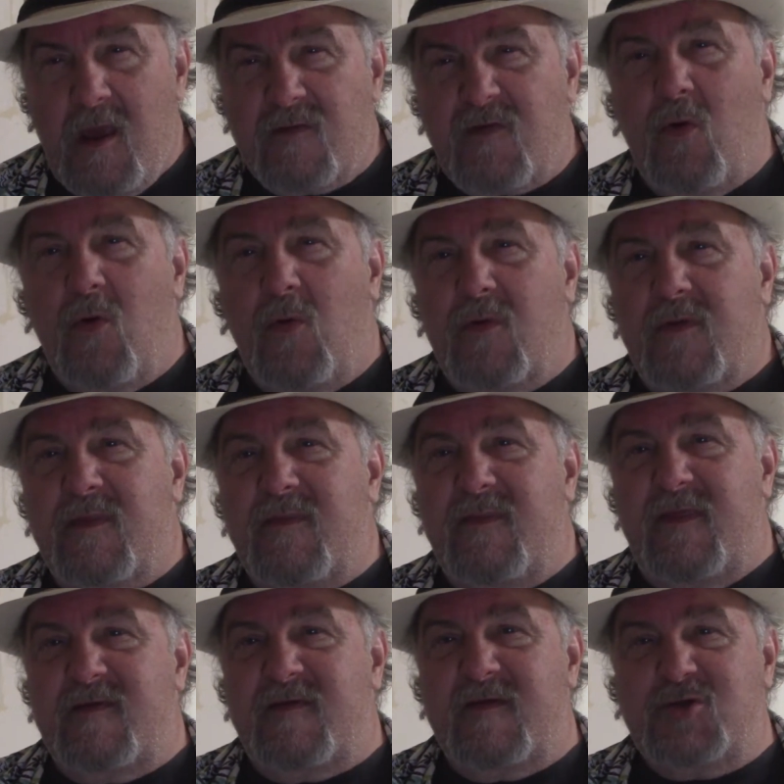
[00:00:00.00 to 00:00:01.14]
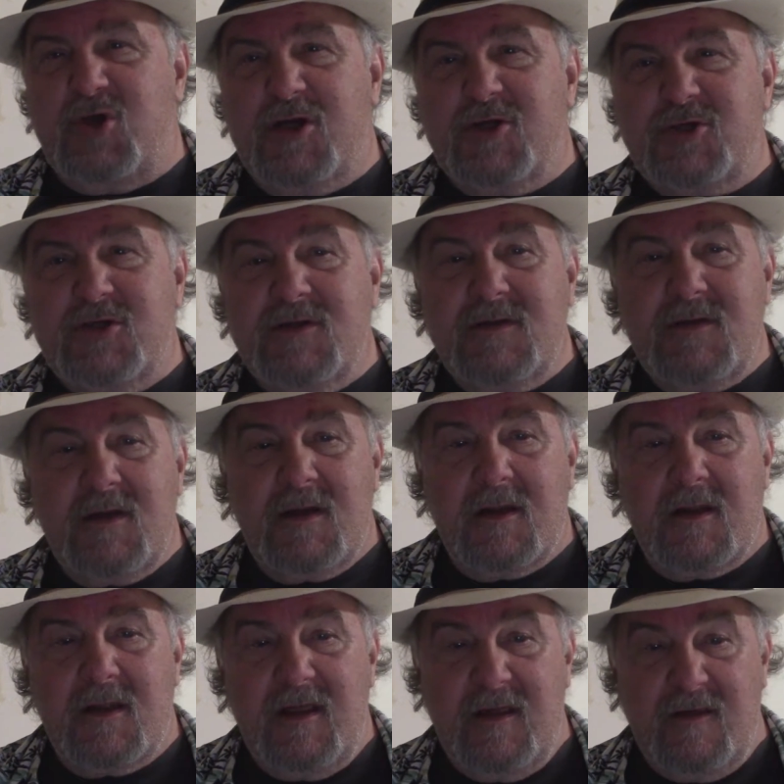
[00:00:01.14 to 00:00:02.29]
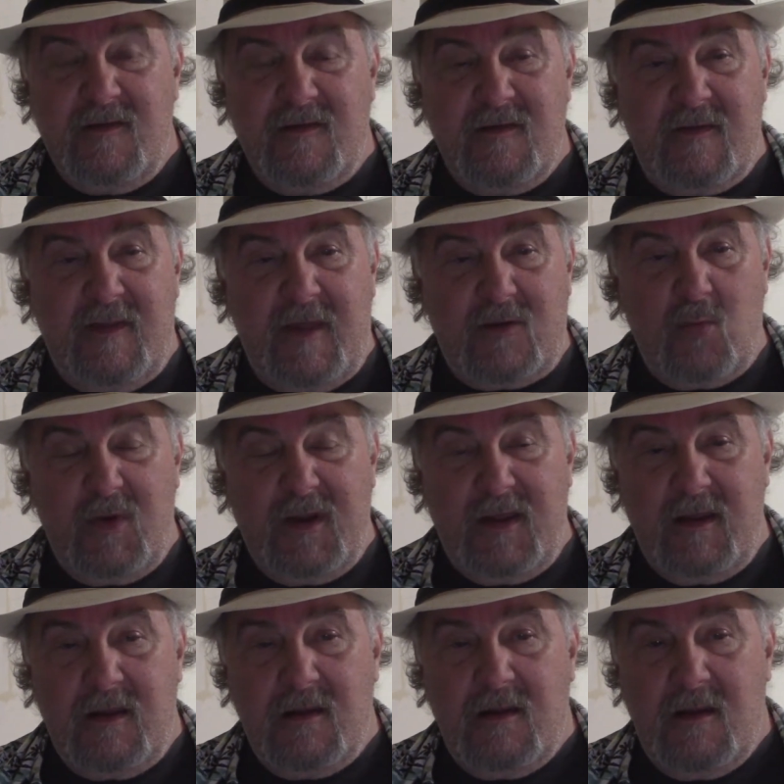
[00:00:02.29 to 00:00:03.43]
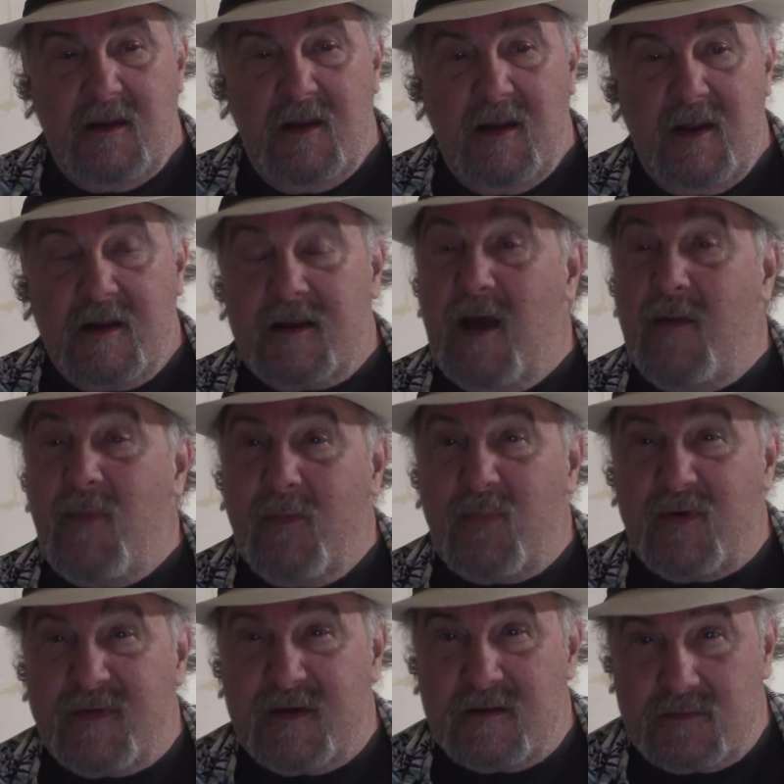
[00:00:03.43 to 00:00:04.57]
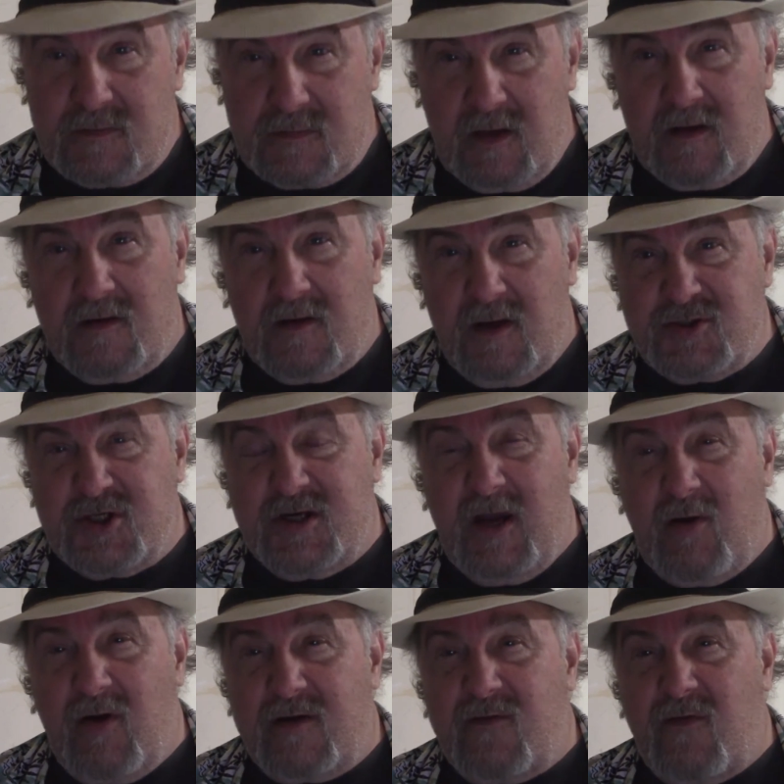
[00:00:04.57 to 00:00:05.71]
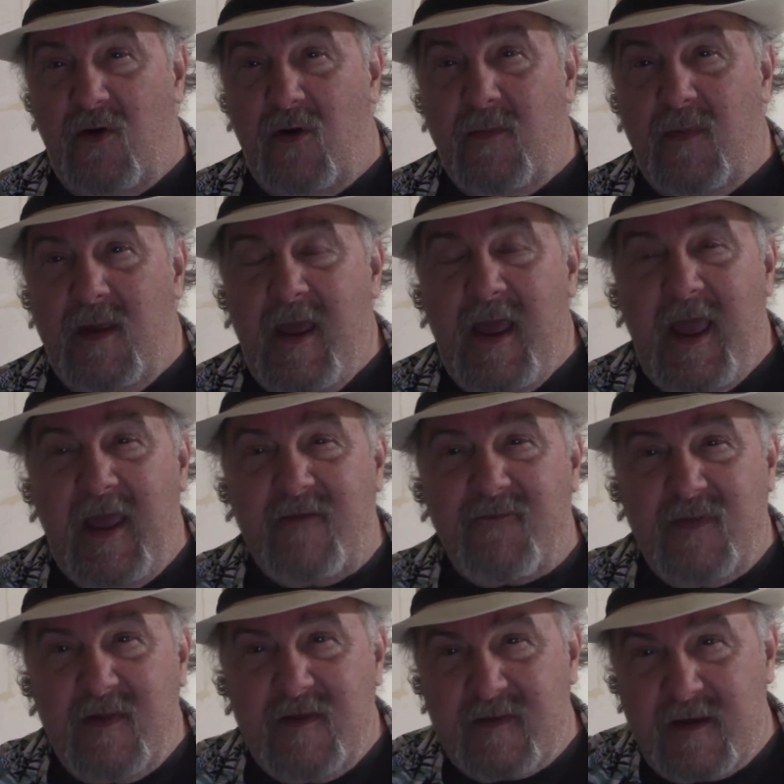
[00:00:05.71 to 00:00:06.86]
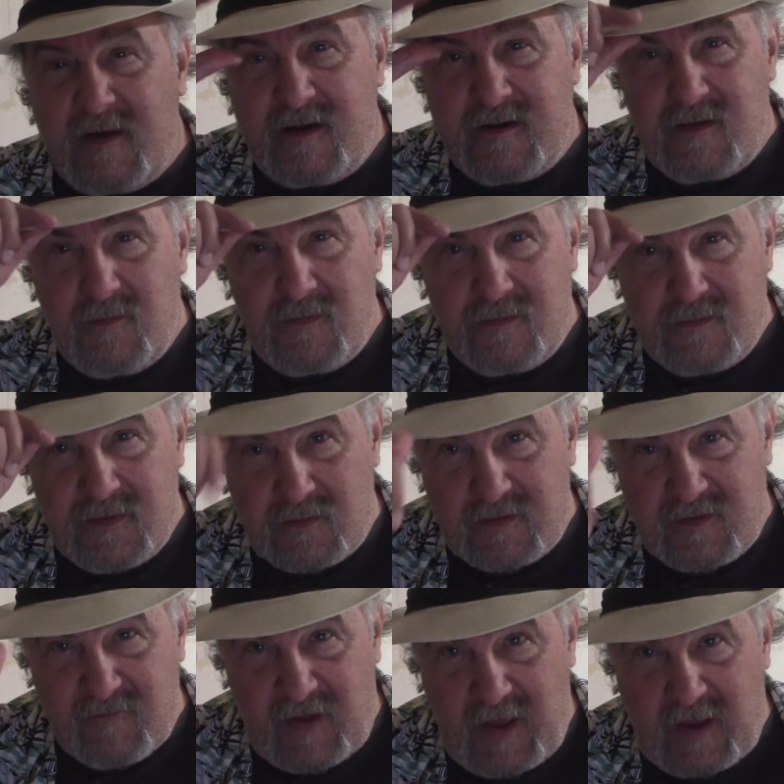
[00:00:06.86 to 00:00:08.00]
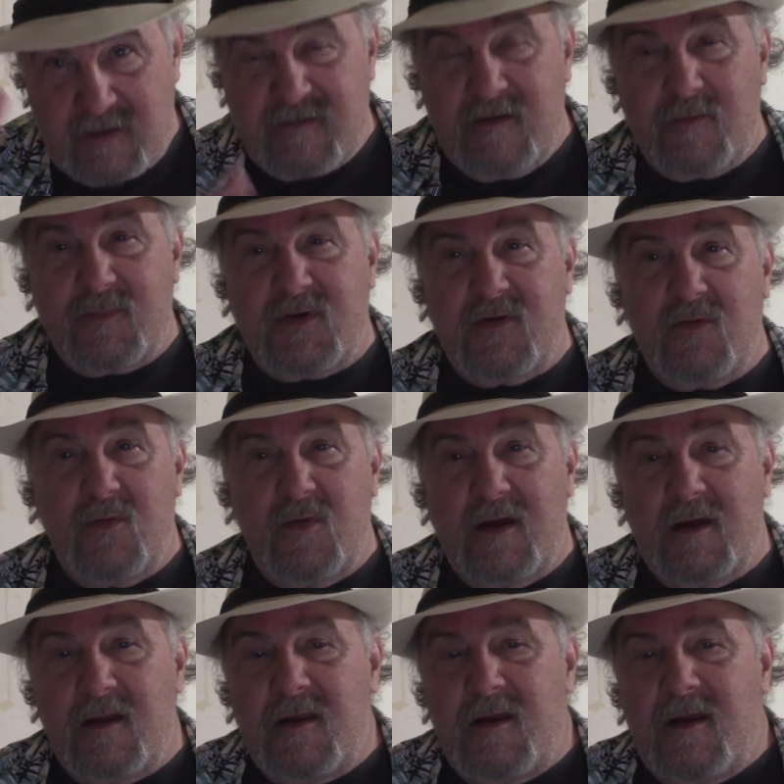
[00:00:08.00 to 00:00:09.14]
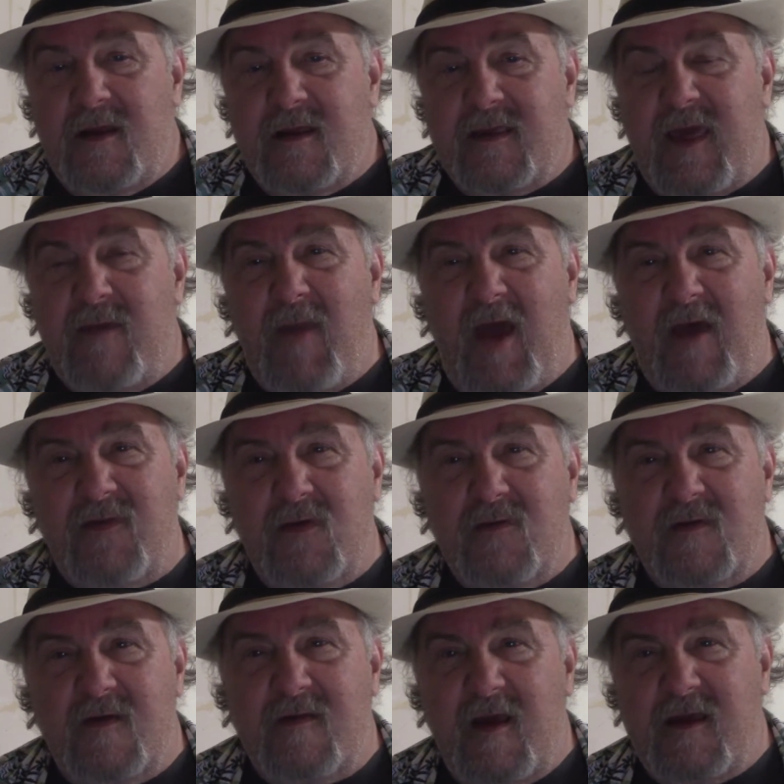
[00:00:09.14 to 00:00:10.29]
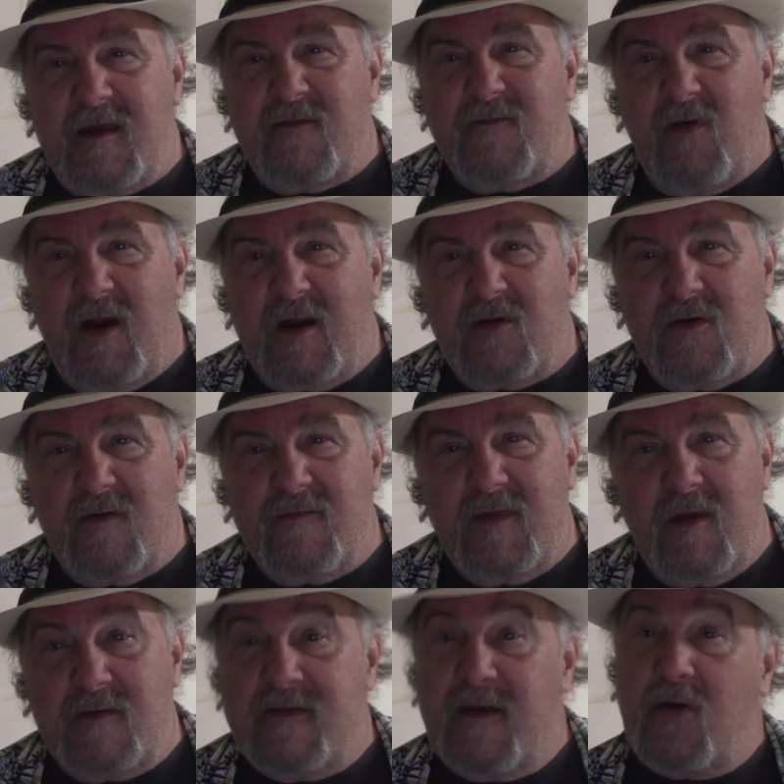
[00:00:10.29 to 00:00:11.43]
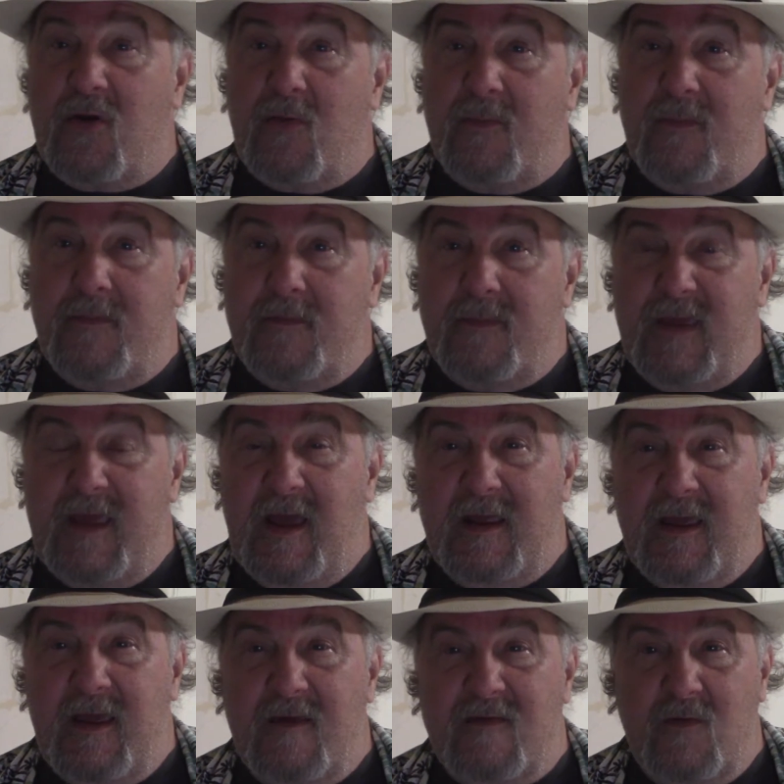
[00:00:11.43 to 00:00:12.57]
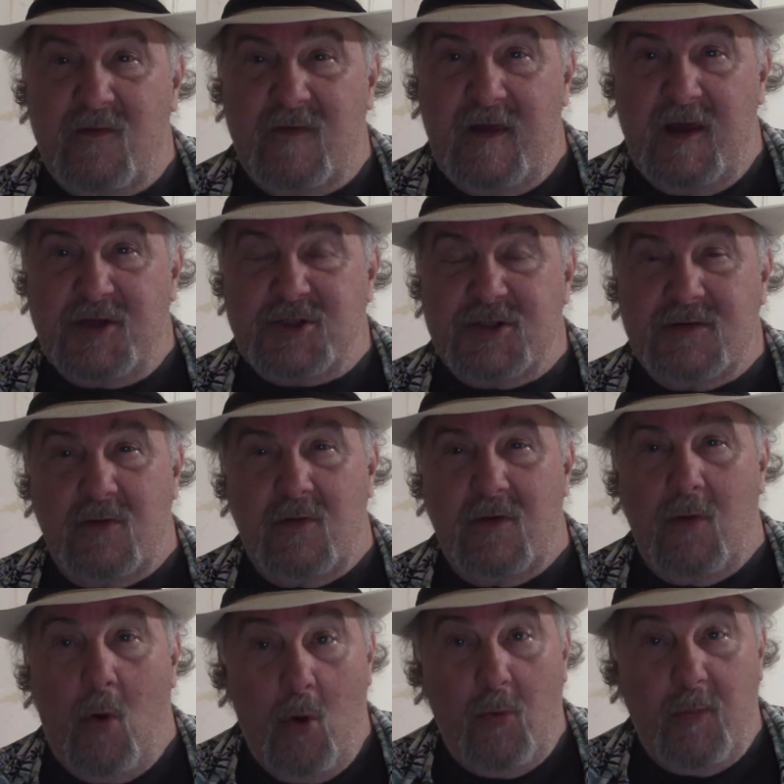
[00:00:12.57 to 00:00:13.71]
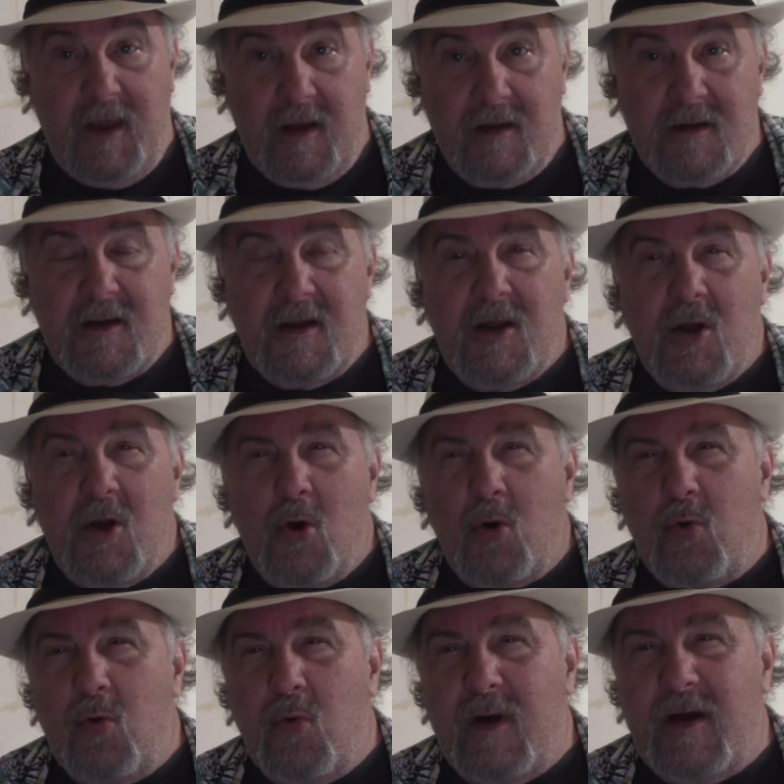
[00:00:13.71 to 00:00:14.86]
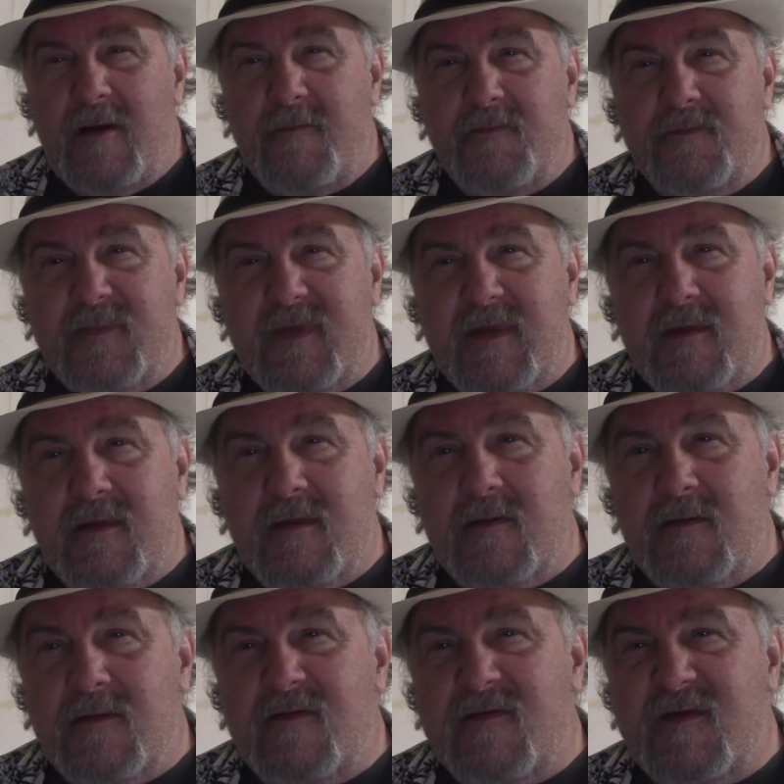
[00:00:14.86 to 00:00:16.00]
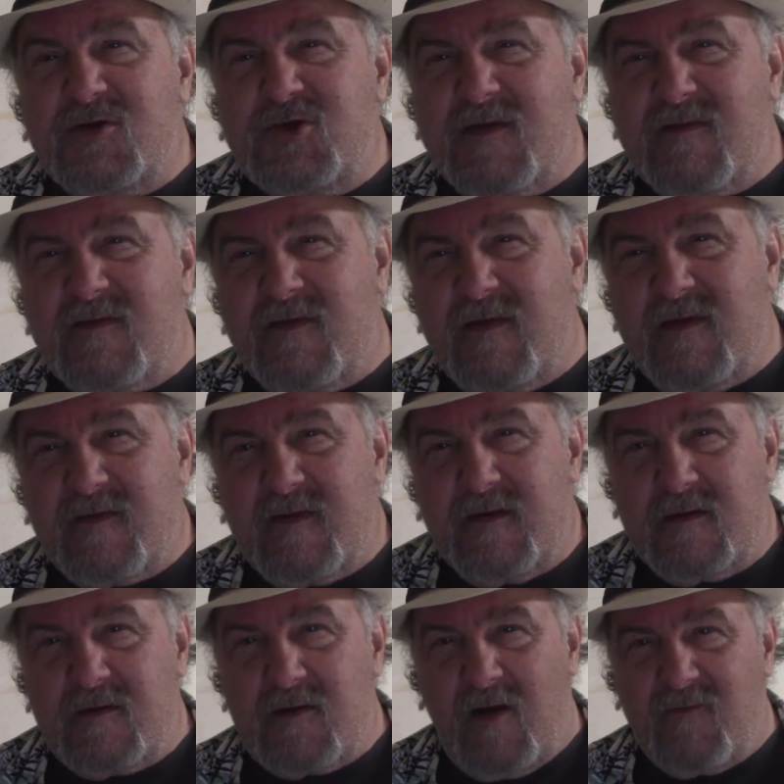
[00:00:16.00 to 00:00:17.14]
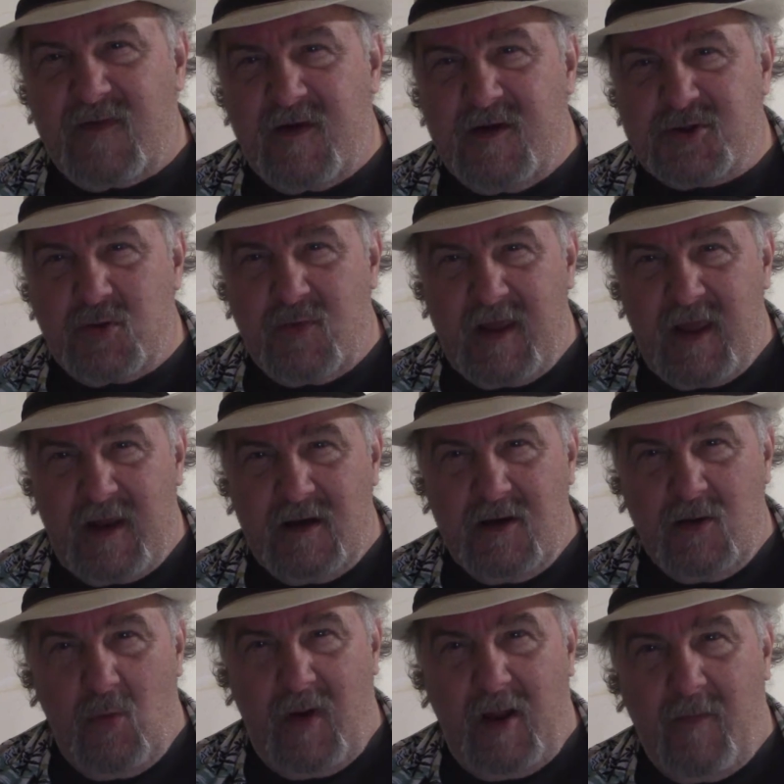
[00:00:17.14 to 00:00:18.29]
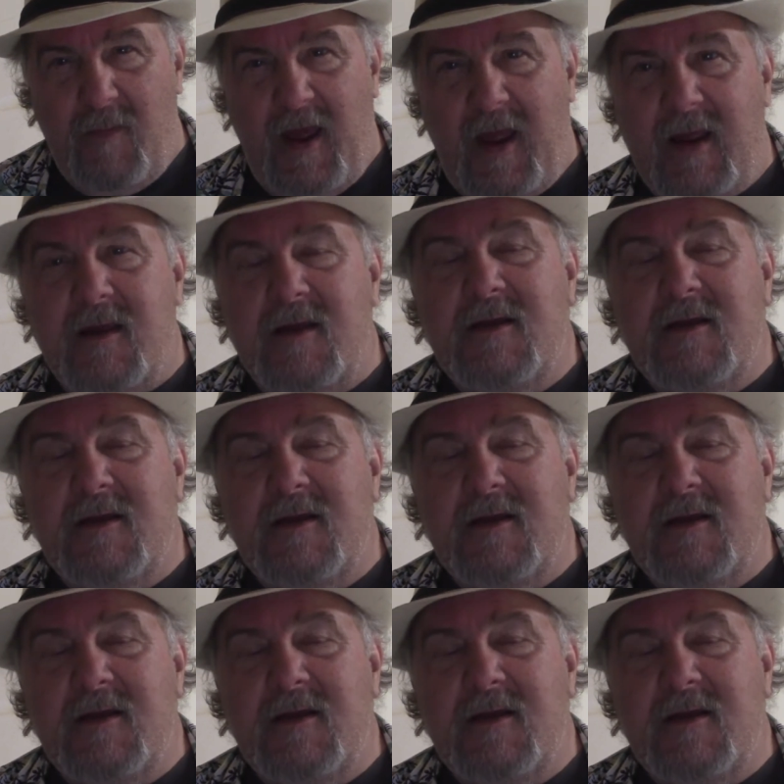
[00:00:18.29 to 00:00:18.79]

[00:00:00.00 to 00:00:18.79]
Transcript: So the suggestion is that we come up with a generic term, and for this I'd to give a hat tip to Kay Matthews, Executive Director of the Ontario BIA Association, or OBIA, who suggested this in a conversation we had a little while back.